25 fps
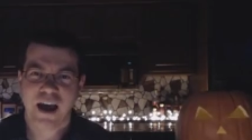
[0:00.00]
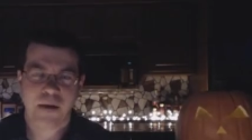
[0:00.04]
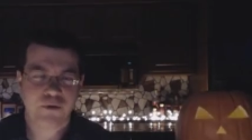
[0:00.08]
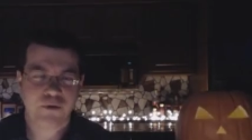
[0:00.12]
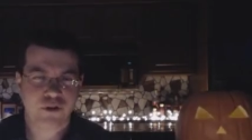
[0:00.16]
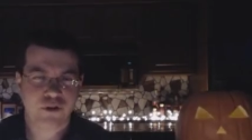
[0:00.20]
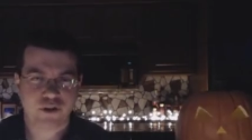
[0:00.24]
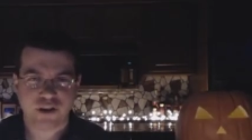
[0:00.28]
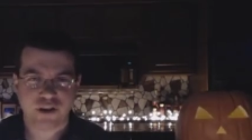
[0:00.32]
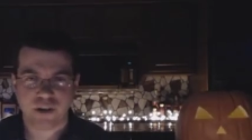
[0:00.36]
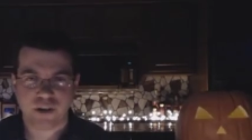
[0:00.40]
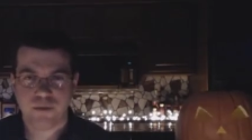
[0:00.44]

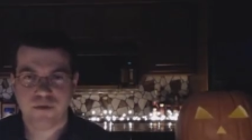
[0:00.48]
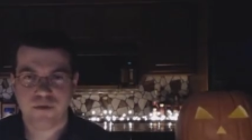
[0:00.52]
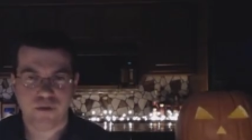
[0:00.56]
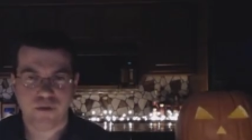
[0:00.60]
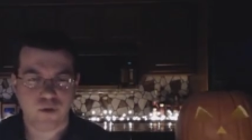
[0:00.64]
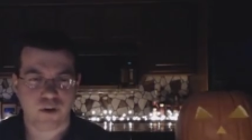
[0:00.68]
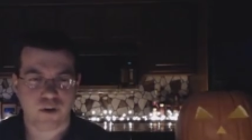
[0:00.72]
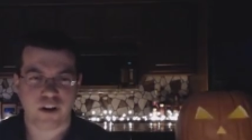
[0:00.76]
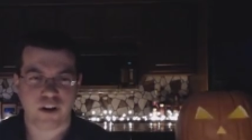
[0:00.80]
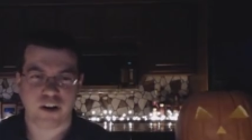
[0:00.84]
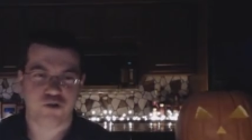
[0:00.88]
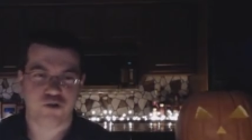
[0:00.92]
I'm sure some
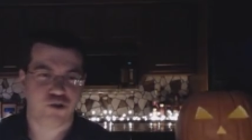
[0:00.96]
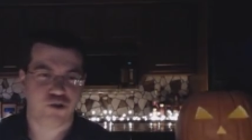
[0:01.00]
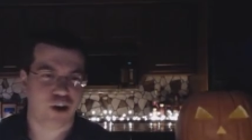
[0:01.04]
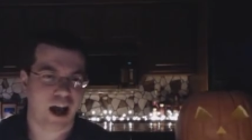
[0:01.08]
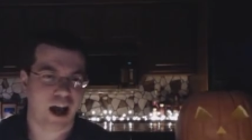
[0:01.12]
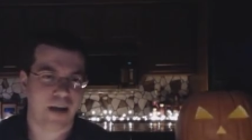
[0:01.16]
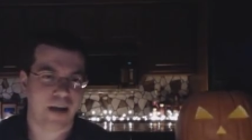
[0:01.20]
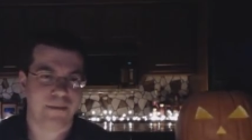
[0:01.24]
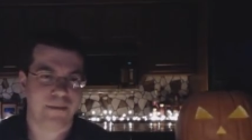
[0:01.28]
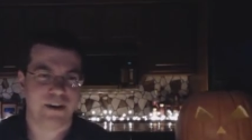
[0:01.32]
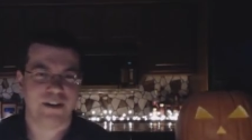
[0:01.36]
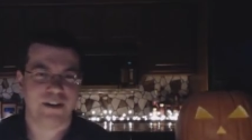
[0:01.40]
of you are like
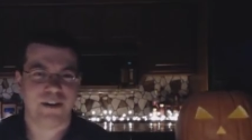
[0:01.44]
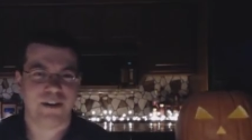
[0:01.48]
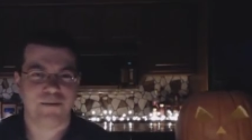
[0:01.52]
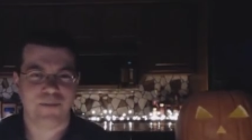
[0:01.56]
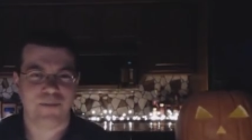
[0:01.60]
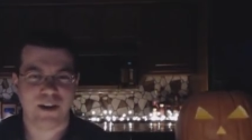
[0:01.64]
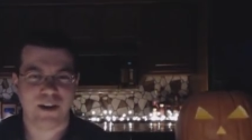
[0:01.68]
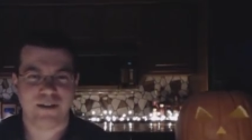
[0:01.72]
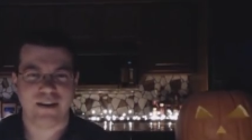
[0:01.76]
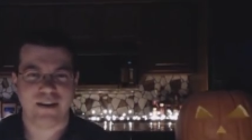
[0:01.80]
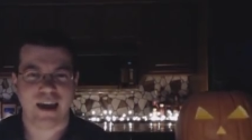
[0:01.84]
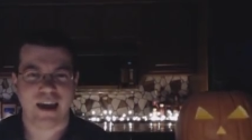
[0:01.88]
chomping at the
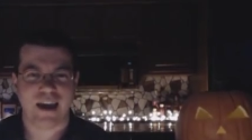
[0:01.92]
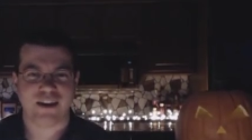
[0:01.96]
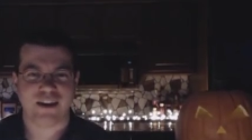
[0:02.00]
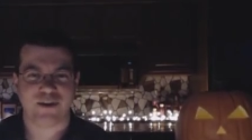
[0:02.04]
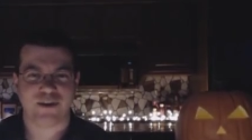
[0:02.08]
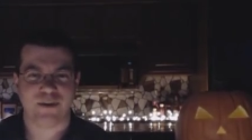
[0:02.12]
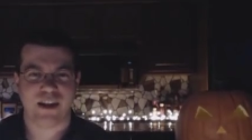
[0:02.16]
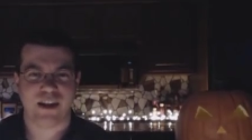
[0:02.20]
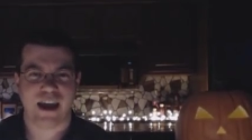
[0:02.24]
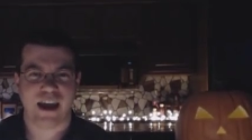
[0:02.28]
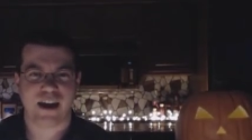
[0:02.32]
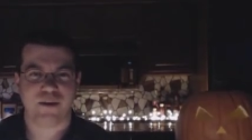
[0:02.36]
bit to
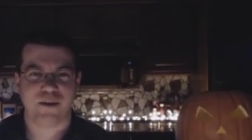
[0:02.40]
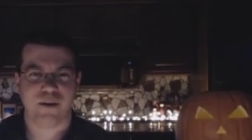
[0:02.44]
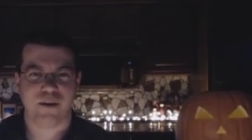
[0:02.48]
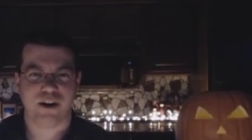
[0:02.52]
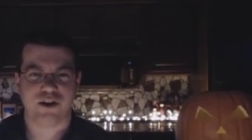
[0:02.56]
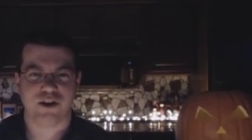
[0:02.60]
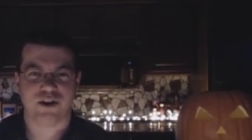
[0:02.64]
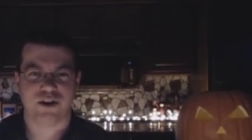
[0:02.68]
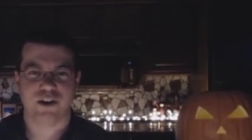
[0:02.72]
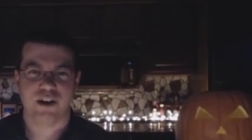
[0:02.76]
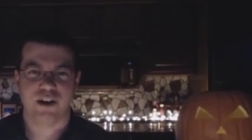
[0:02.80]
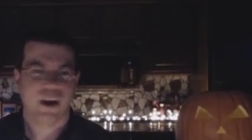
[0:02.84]
ask me that
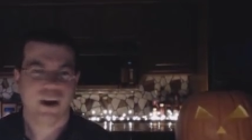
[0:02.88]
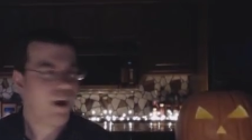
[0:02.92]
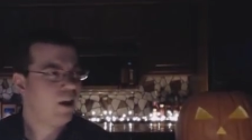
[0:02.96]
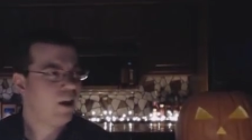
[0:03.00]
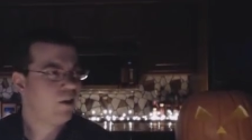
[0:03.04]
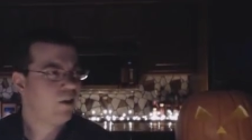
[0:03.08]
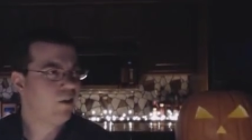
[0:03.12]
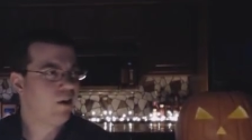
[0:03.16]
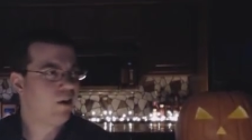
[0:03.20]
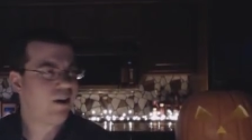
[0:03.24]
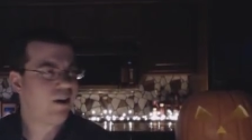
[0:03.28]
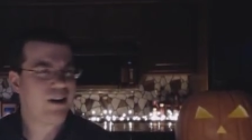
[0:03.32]
question.
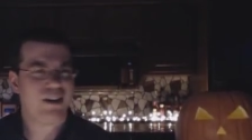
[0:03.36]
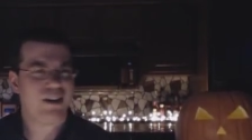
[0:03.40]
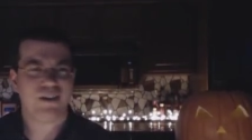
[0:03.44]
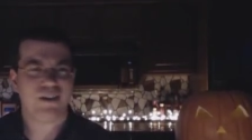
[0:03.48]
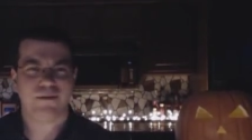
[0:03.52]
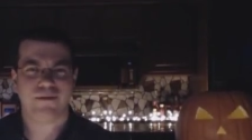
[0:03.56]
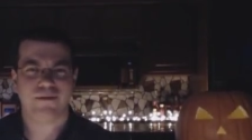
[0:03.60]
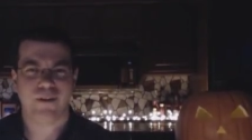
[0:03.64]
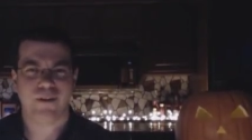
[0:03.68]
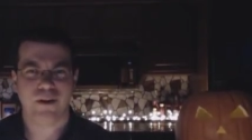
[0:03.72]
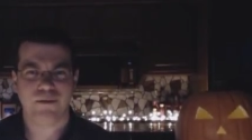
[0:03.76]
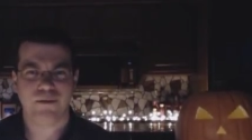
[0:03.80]
You know, are any of
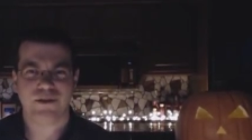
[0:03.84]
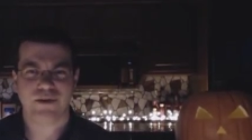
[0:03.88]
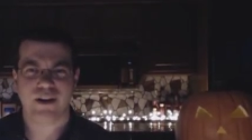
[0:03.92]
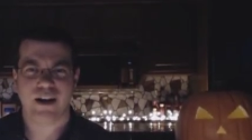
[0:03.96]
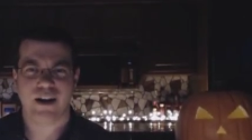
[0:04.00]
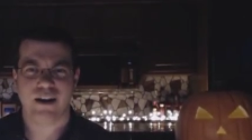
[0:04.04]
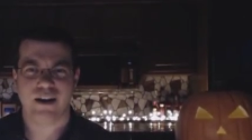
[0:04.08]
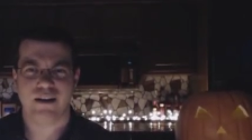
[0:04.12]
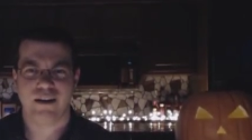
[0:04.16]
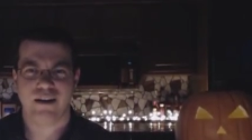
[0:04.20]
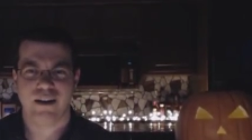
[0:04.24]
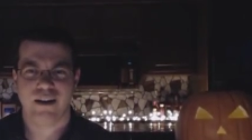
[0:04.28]
the films
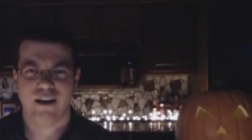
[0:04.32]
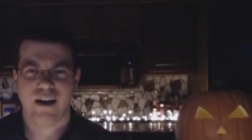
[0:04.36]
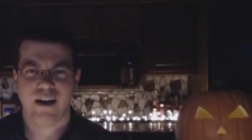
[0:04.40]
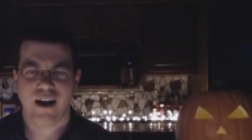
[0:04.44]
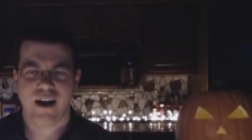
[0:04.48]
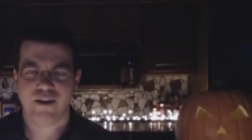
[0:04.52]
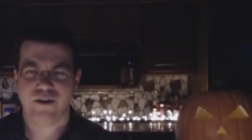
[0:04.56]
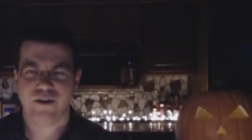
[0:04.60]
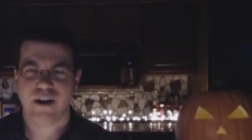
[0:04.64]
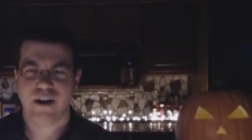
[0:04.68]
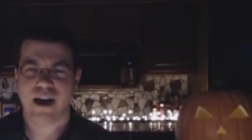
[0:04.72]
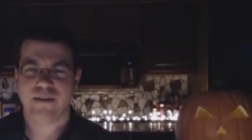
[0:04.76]
on,
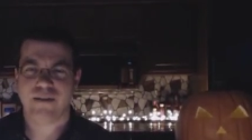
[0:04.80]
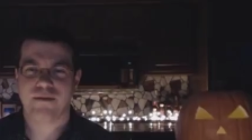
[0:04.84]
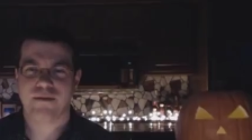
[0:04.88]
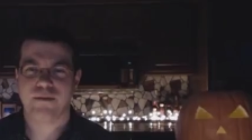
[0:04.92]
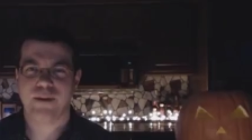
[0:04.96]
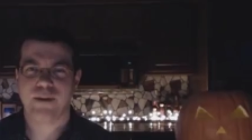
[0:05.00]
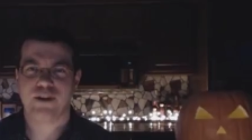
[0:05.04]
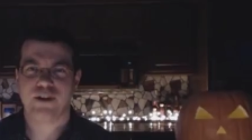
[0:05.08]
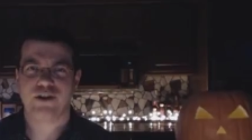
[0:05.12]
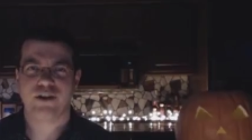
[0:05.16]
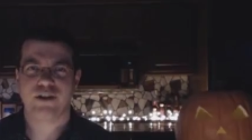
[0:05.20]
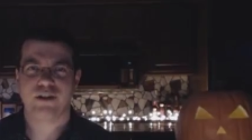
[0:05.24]
on your
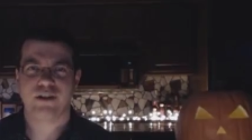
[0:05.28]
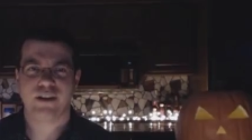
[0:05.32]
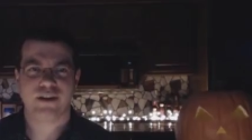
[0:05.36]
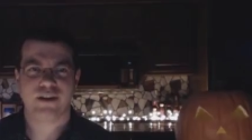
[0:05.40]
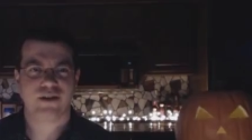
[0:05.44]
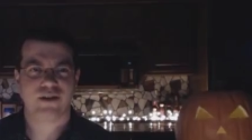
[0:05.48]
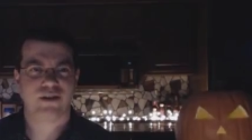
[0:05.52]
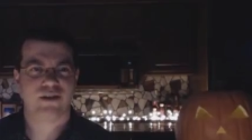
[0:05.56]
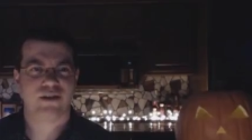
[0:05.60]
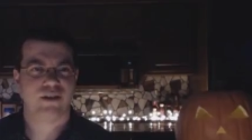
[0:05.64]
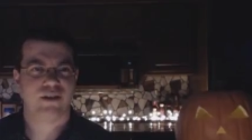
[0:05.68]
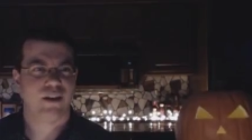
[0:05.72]
aforementioned
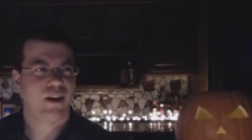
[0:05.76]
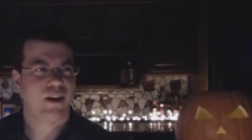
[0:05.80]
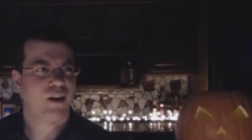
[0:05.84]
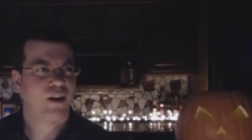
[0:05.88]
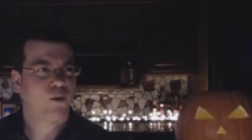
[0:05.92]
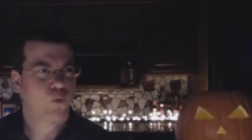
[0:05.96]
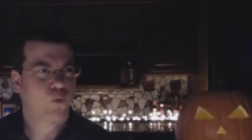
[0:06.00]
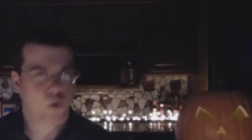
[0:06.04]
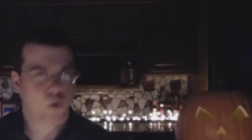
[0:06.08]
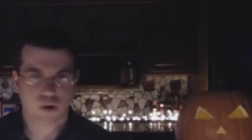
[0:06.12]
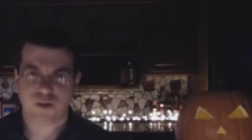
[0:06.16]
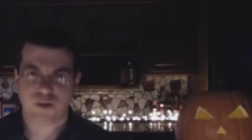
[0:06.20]
lists
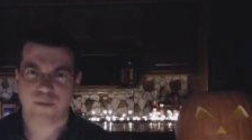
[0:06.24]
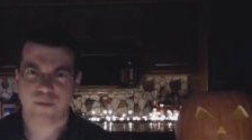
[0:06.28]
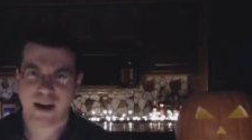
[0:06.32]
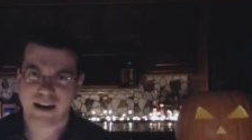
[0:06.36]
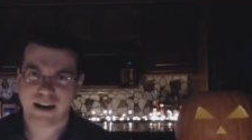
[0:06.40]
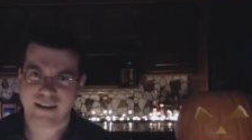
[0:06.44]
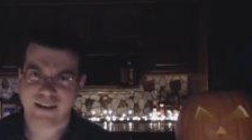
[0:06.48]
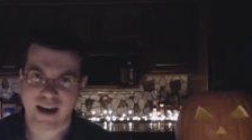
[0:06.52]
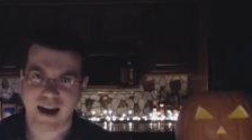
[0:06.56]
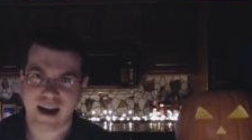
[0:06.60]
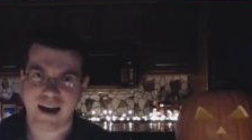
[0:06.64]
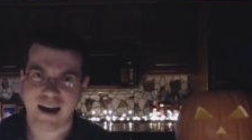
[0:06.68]
worth
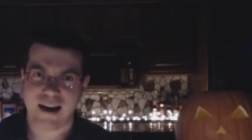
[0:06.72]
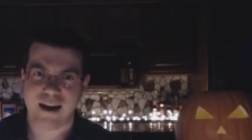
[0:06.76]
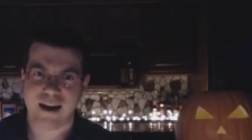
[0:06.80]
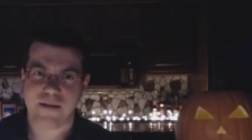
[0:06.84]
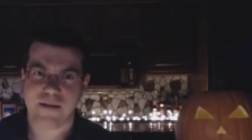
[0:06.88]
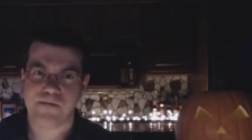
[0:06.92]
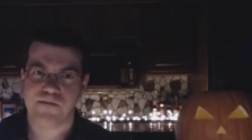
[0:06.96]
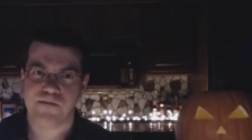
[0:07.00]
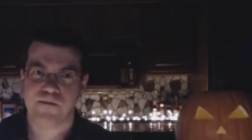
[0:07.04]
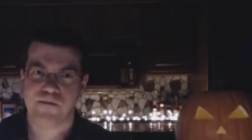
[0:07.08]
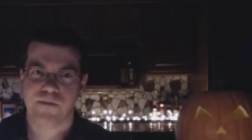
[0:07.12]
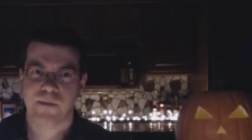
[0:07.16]
my
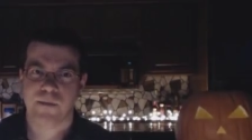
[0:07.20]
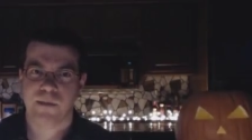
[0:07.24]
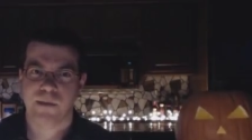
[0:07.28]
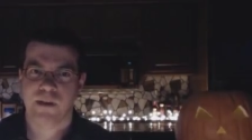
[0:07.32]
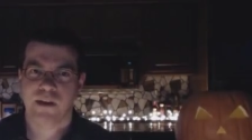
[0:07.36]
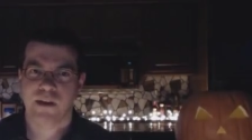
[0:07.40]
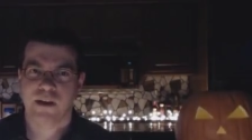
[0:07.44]
time?